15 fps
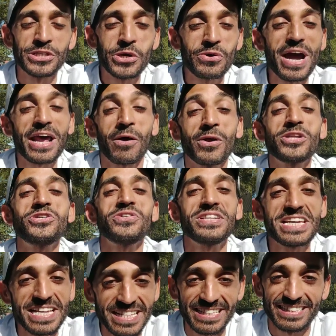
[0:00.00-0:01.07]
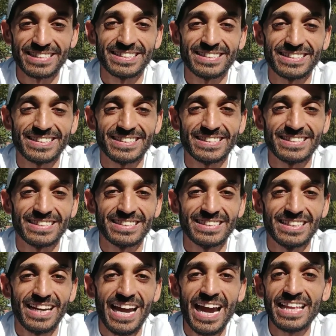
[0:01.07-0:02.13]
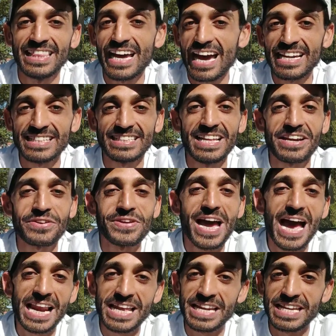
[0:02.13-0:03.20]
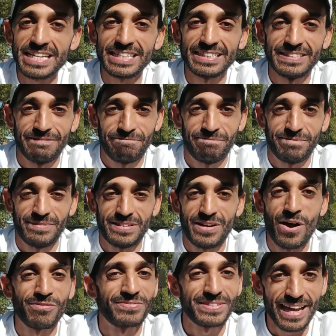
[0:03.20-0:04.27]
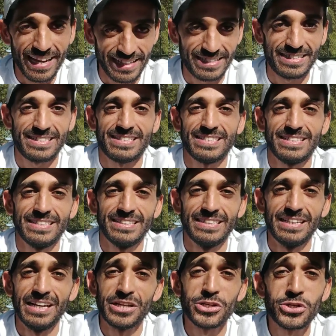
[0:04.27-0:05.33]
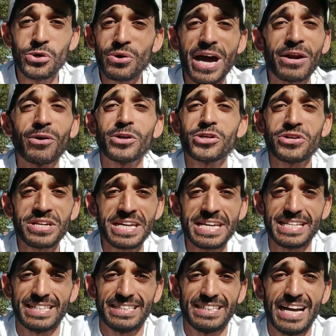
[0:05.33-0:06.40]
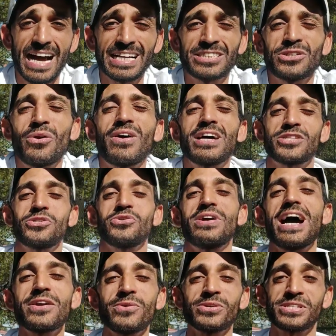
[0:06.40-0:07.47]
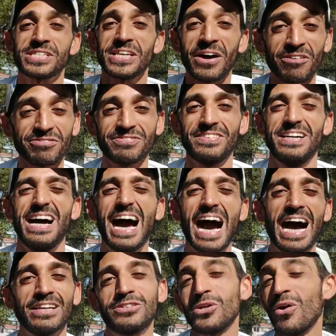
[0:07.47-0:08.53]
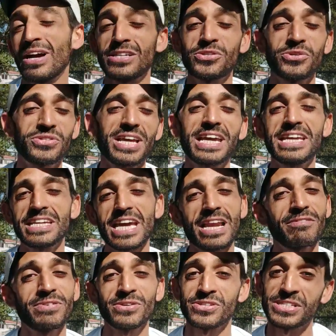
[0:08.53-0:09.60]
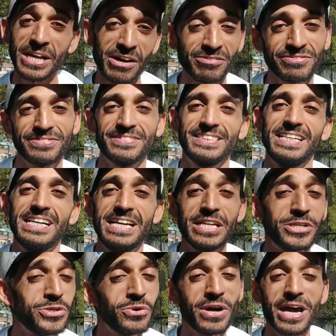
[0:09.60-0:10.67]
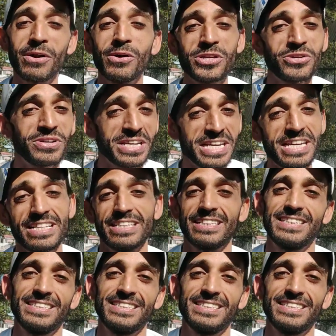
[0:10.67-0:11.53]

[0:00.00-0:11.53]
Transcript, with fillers: You got all you need. And that is the reality of things. You got all you need as long as you got yourself. As long as you're taking care of yourself, you got all you need.